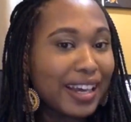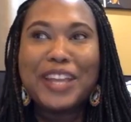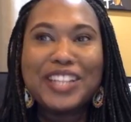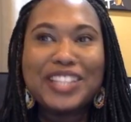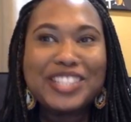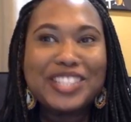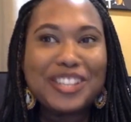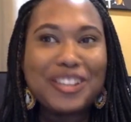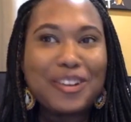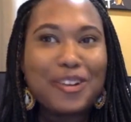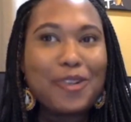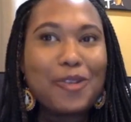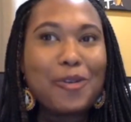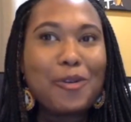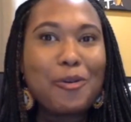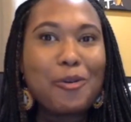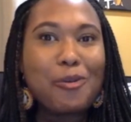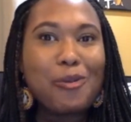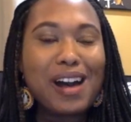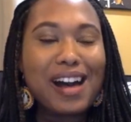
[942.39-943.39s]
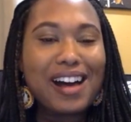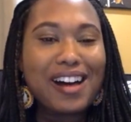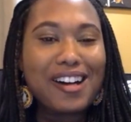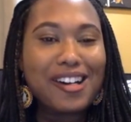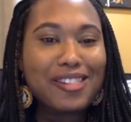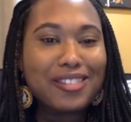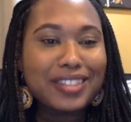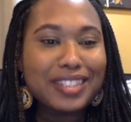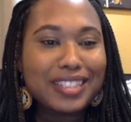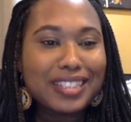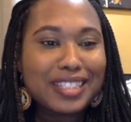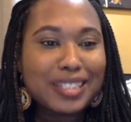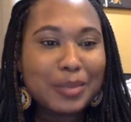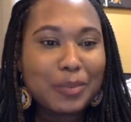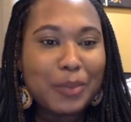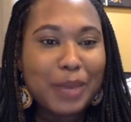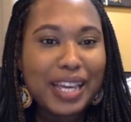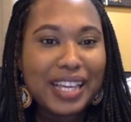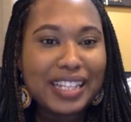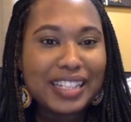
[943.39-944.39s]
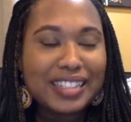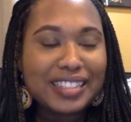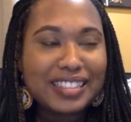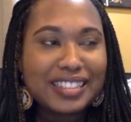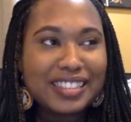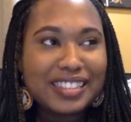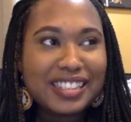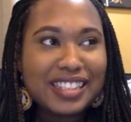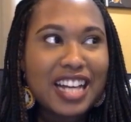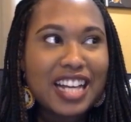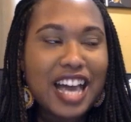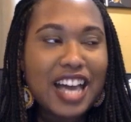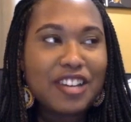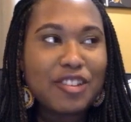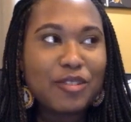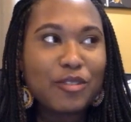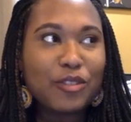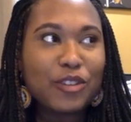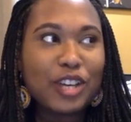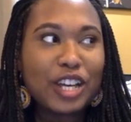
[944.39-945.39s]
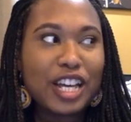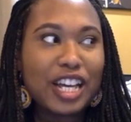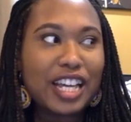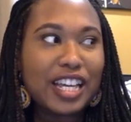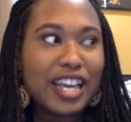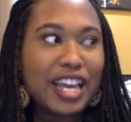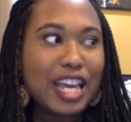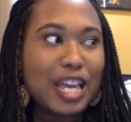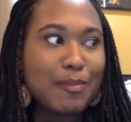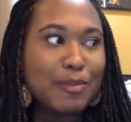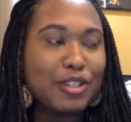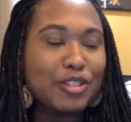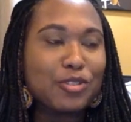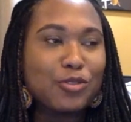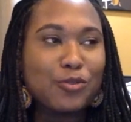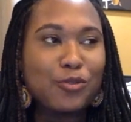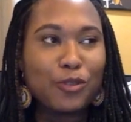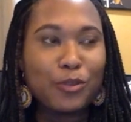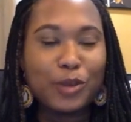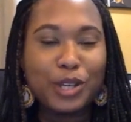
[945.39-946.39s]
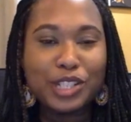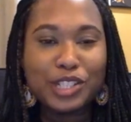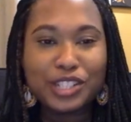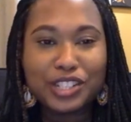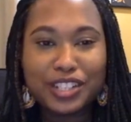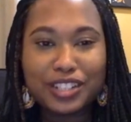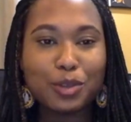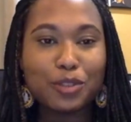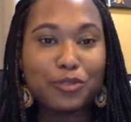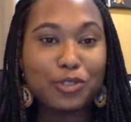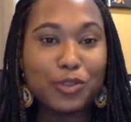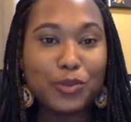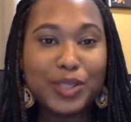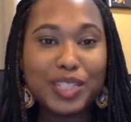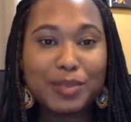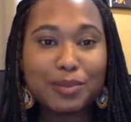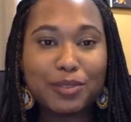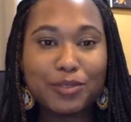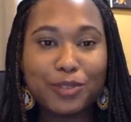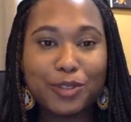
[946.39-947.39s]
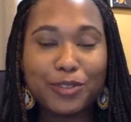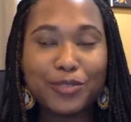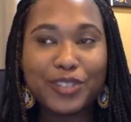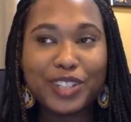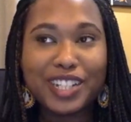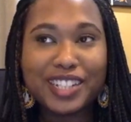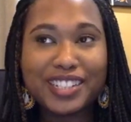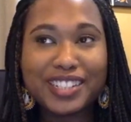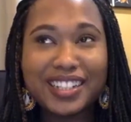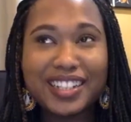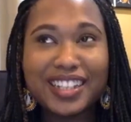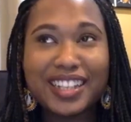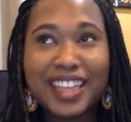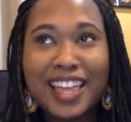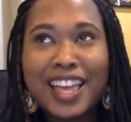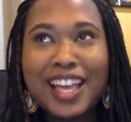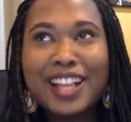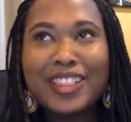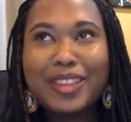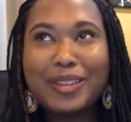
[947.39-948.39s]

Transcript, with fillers: And so while this space kind of came into fruition a few weeks before finishing.